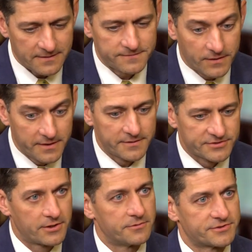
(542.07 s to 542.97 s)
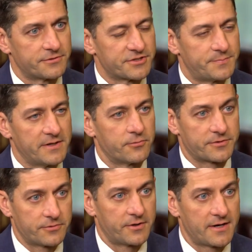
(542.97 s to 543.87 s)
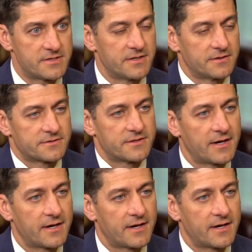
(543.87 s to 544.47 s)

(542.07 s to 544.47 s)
flooding the zone, so to speak, with good ideas